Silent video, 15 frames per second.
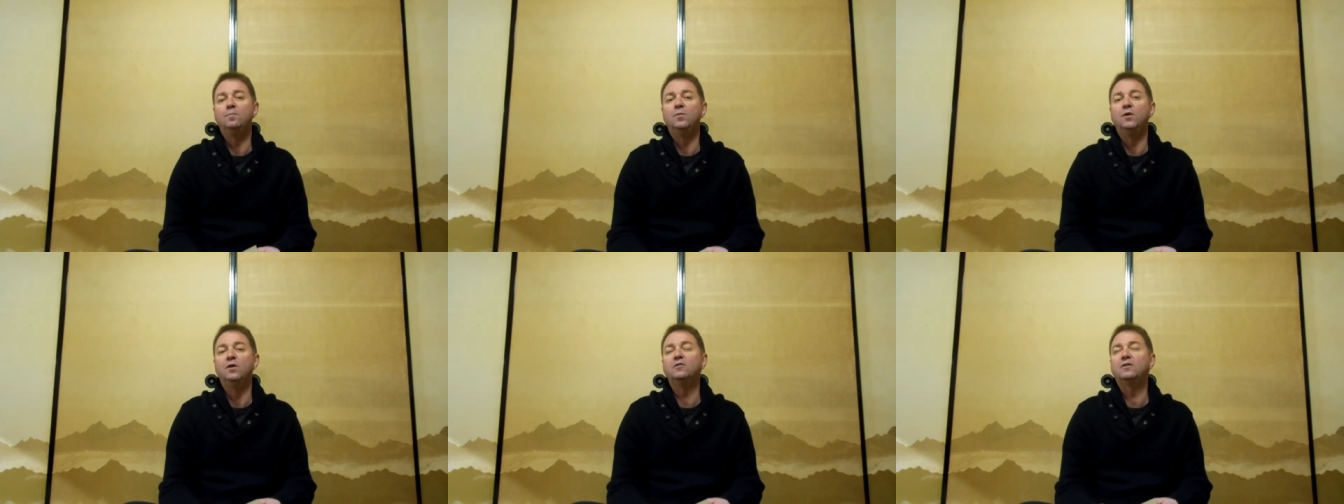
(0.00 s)

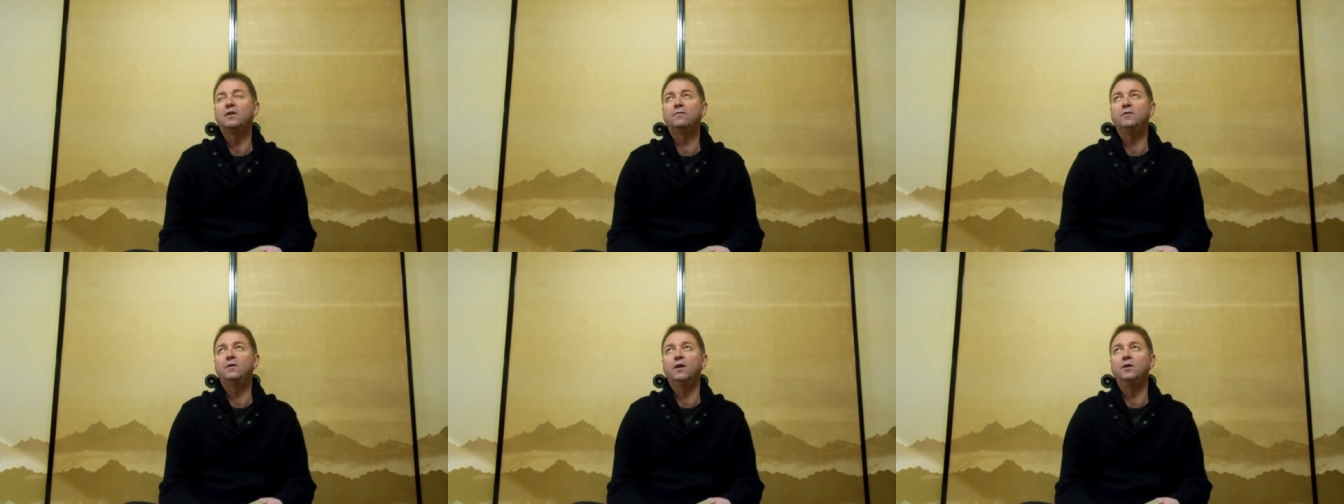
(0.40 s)
you just
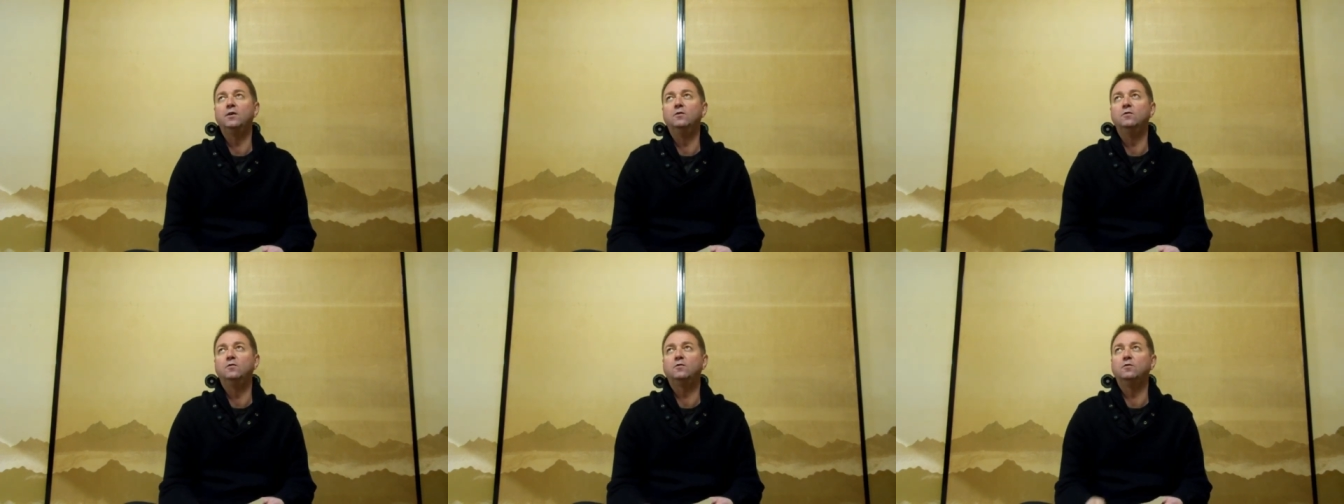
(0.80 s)
have to get
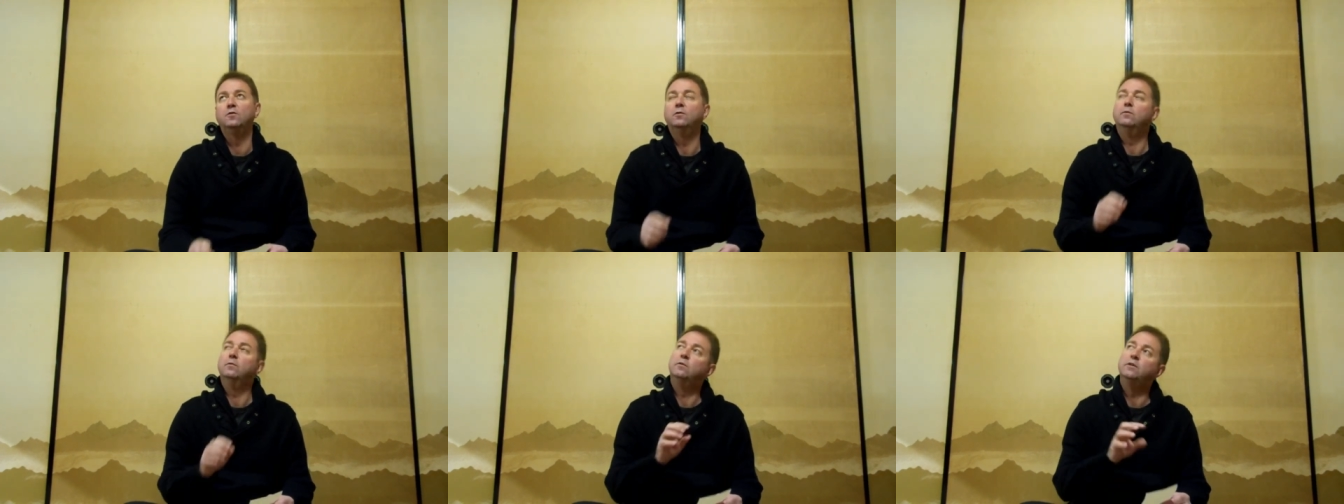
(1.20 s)
used
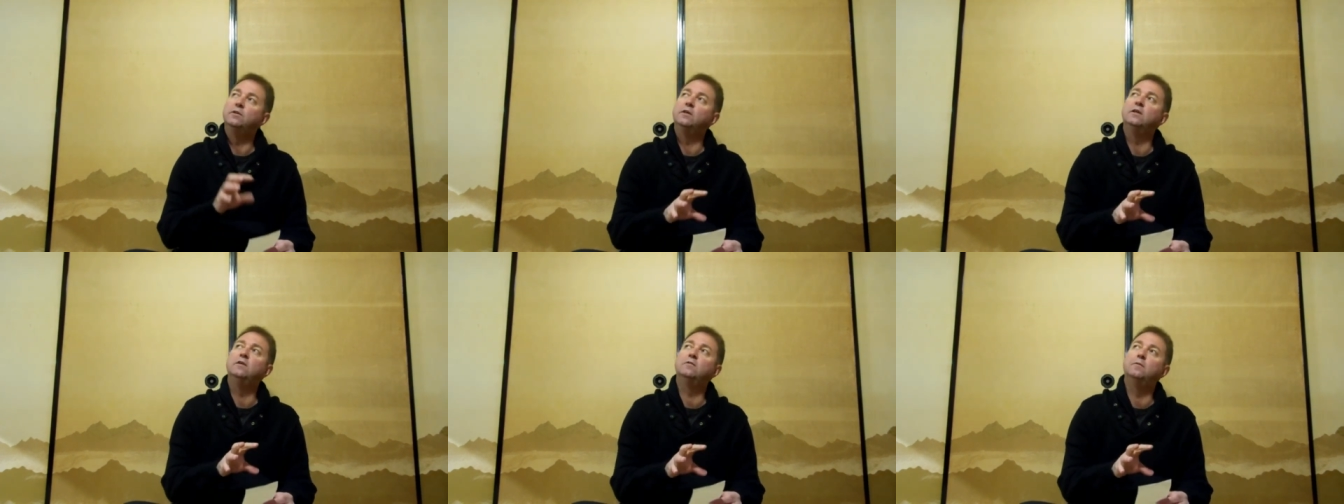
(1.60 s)
to, with
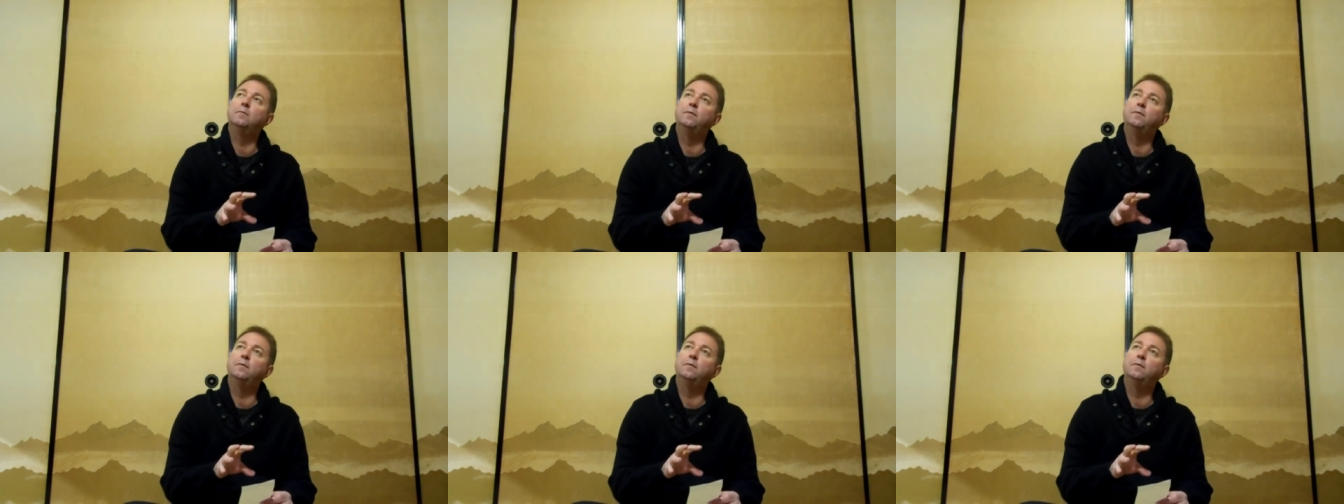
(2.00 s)
these, the,